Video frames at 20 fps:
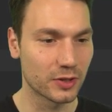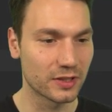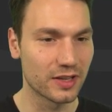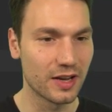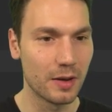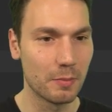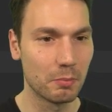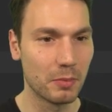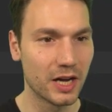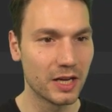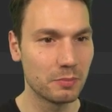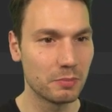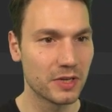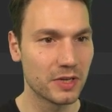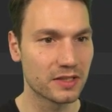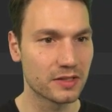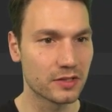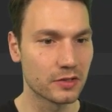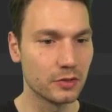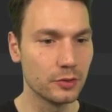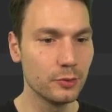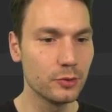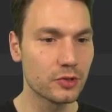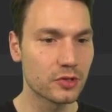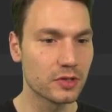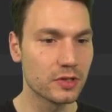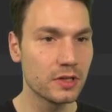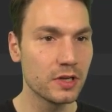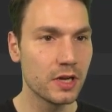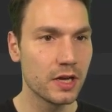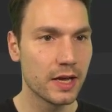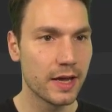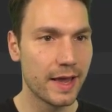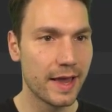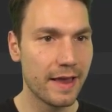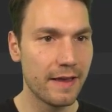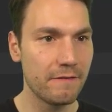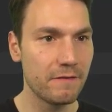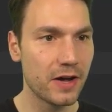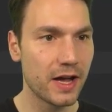what might be a solution.
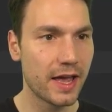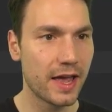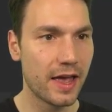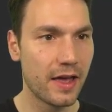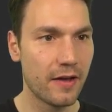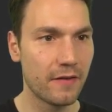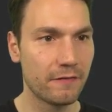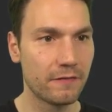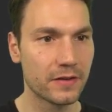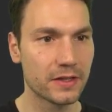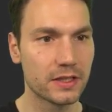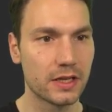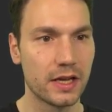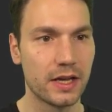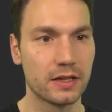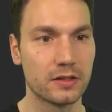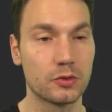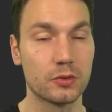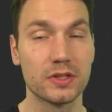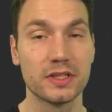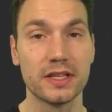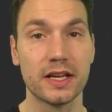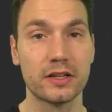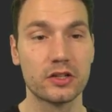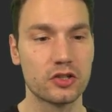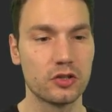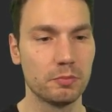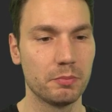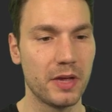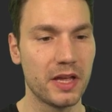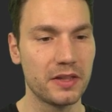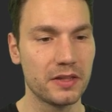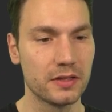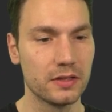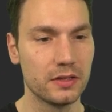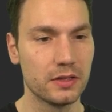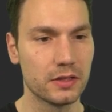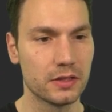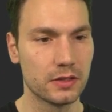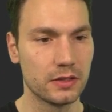If I have a transactional
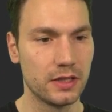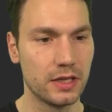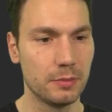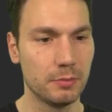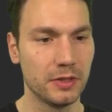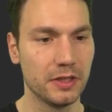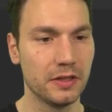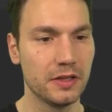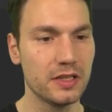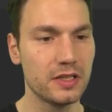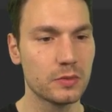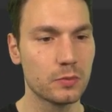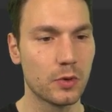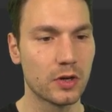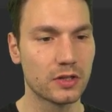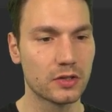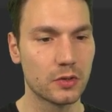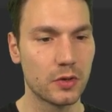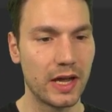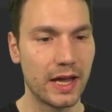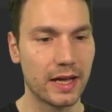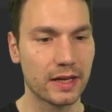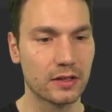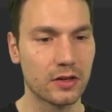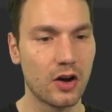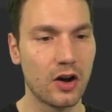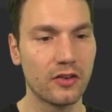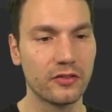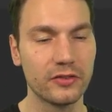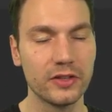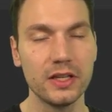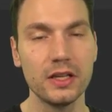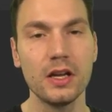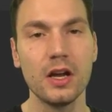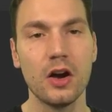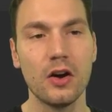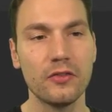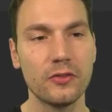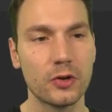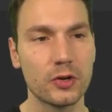method, namely this one to add coffee,
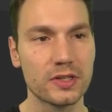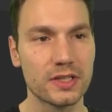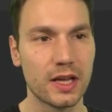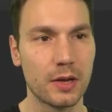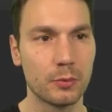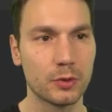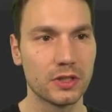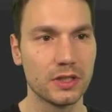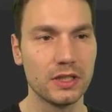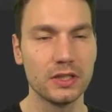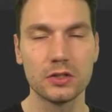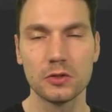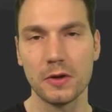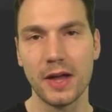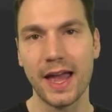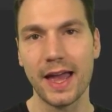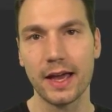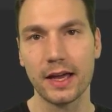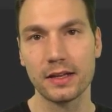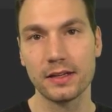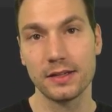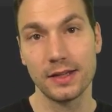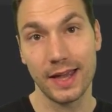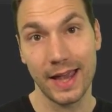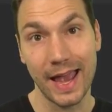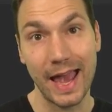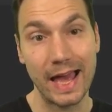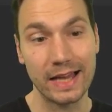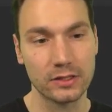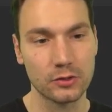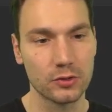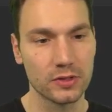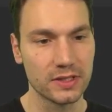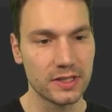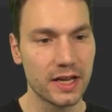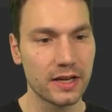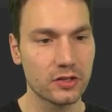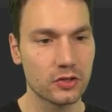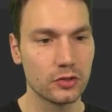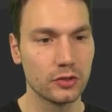of course, I would need to add
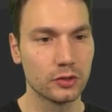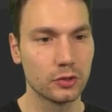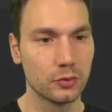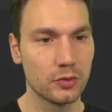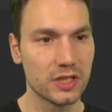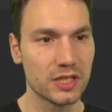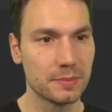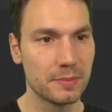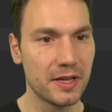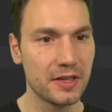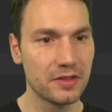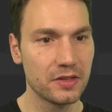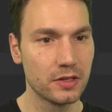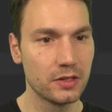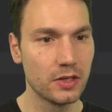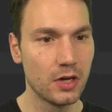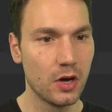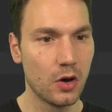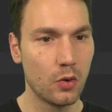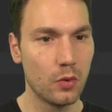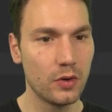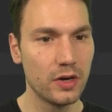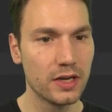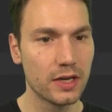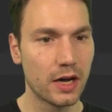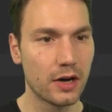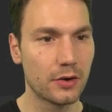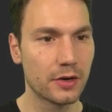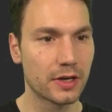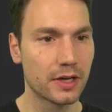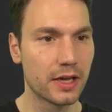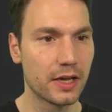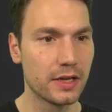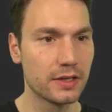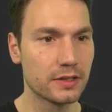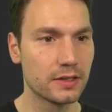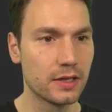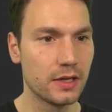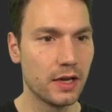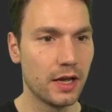transactional to this method, or in our
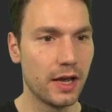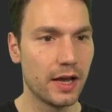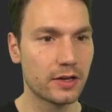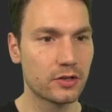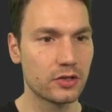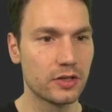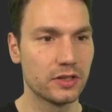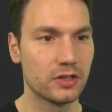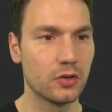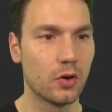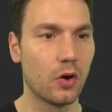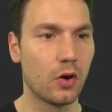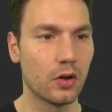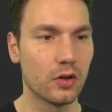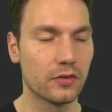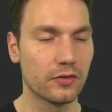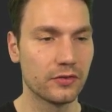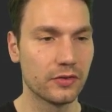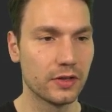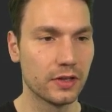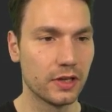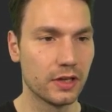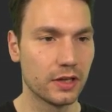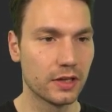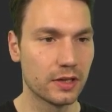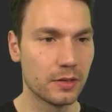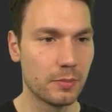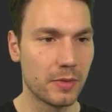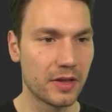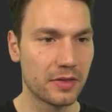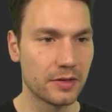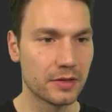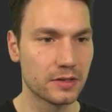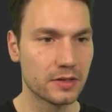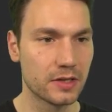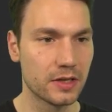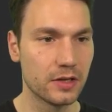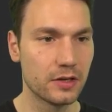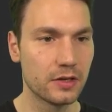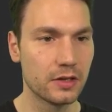case, actually to all of the
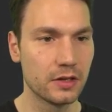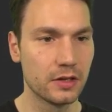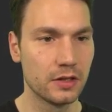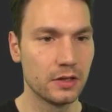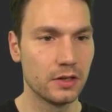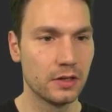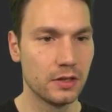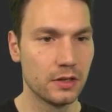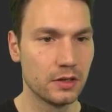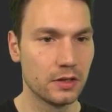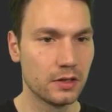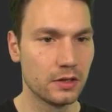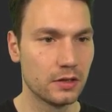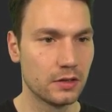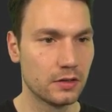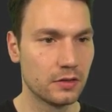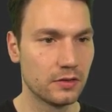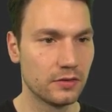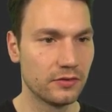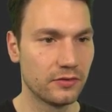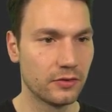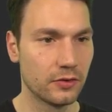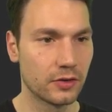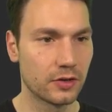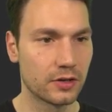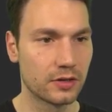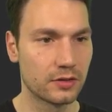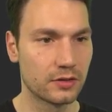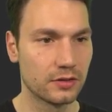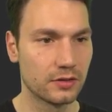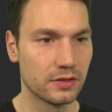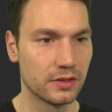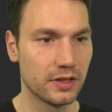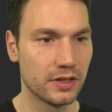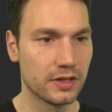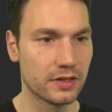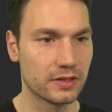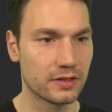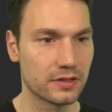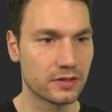methods here. Or
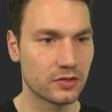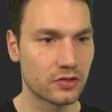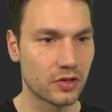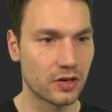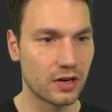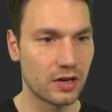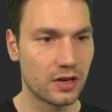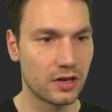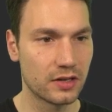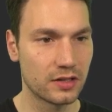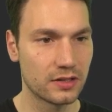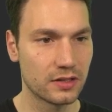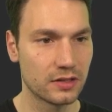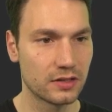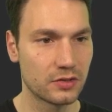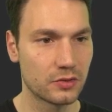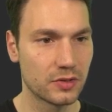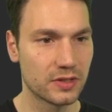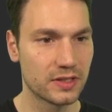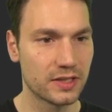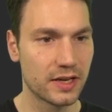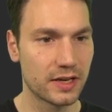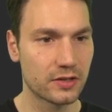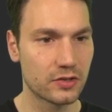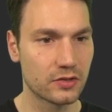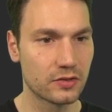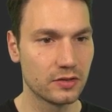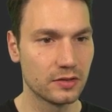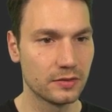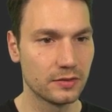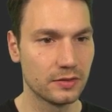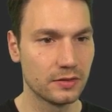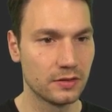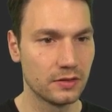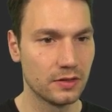yes, Jakarta transactional,